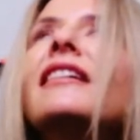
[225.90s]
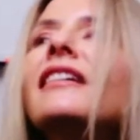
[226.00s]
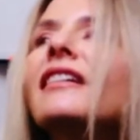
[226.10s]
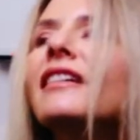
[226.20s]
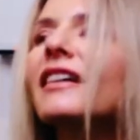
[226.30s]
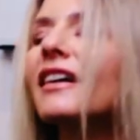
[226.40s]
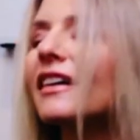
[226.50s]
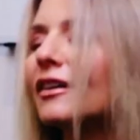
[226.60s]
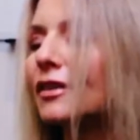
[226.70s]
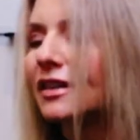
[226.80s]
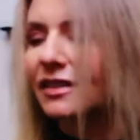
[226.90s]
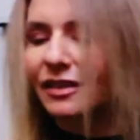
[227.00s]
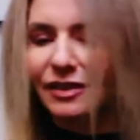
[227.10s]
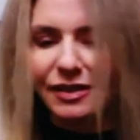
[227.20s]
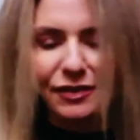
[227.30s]
Okay, well
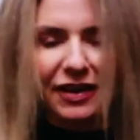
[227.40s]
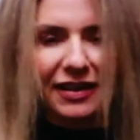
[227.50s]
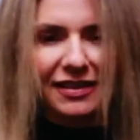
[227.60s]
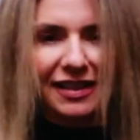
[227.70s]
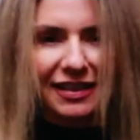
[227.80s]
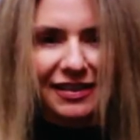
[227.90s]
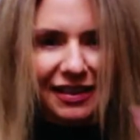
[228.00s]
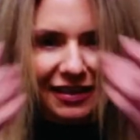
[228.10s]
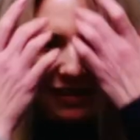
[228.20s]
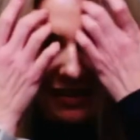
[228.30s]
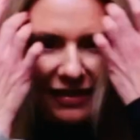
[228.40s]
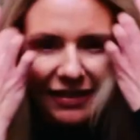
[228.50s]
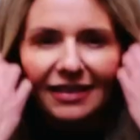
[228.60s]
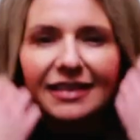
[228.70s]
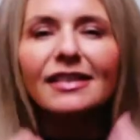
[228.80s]
done. That's fine sentence,
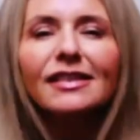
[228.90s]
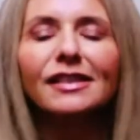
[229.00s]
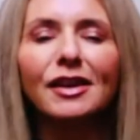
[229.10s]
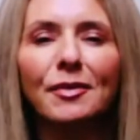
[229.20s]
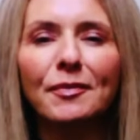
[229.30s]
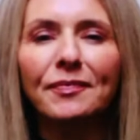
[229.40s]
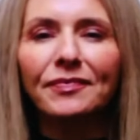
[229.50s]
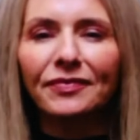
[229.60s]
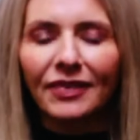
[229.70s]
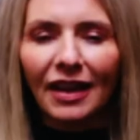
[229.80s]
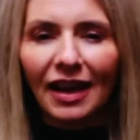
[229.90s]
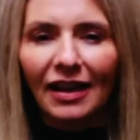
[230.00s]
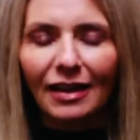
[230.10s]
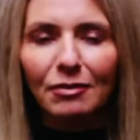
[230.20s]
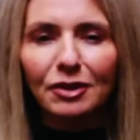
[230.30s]
stillness. And
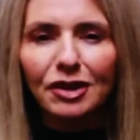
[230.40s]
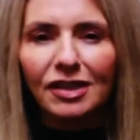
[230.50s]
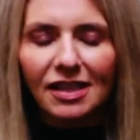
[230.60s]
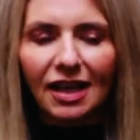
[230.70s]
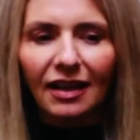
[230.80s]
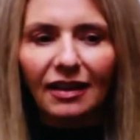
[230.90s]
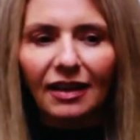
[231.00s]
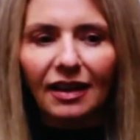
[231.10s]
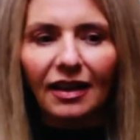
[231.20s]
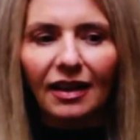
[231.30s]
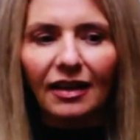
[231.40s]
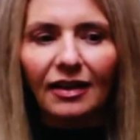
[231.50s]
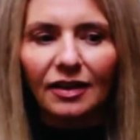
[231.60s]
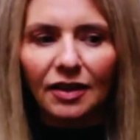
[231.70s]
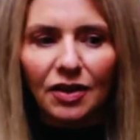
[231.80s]
then we'll just take the
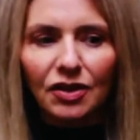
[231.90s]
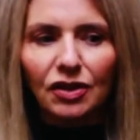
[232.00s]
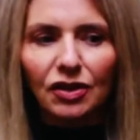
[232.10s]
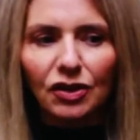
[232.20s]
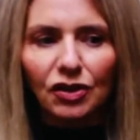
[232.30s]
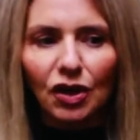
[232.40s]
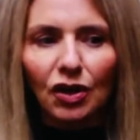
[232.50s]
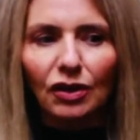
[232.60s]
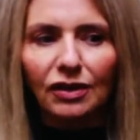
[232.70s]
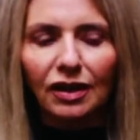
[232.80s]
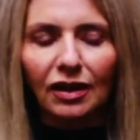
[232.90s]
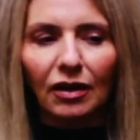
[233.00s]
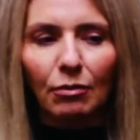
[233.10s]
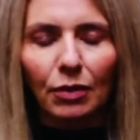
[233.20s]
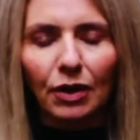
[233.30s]
ear to the shoulder
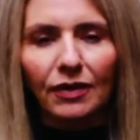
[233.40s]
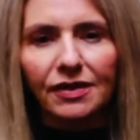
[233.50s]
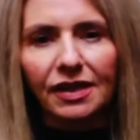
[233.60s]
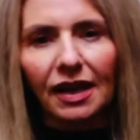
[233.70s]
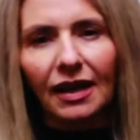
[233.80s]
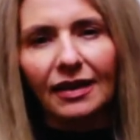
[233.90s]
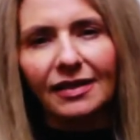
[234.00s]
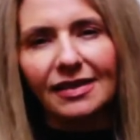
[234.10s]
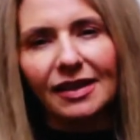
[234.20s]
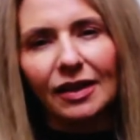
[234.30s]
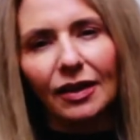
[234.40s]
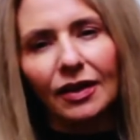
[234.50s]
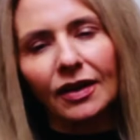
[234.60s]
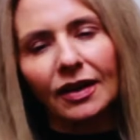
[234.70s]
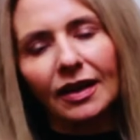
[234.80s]
on both sides. So
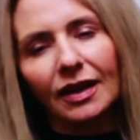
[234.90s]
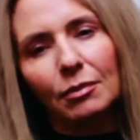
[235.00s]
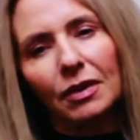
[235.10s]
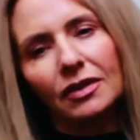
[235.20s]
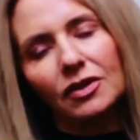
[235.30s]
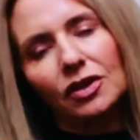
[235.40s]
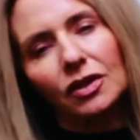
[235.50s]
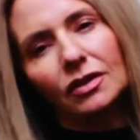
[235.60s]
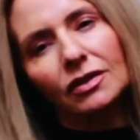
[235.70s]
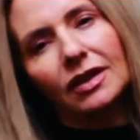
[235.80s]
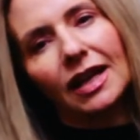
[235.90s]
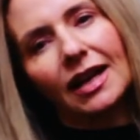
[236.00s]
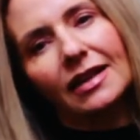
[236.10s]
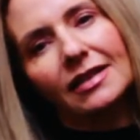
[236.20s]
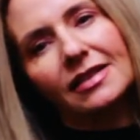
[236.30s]
keeping the shoulder
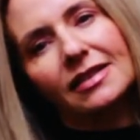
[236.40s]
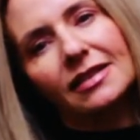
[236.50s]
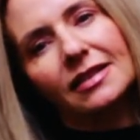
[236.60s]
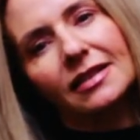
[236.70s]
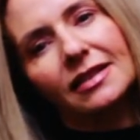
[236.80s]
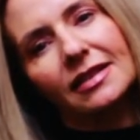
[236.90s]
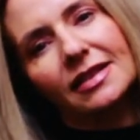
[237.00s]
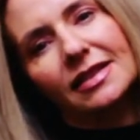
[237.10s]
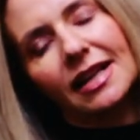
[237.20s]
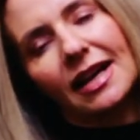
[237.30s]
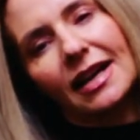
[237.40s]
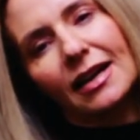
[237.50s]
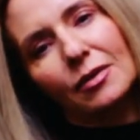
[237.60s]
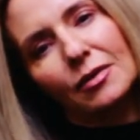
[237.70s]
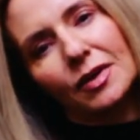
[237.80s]
relaxed and
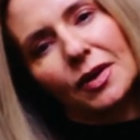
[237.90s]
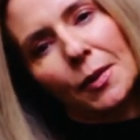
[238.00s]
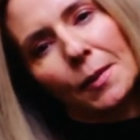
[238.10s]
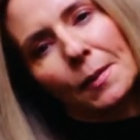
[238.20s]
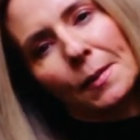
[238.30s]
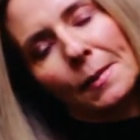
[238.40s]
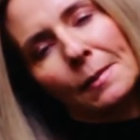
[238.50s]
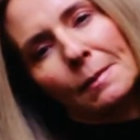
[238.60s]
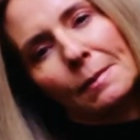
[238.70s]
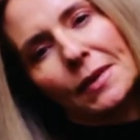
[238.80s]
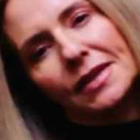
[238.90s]
down, but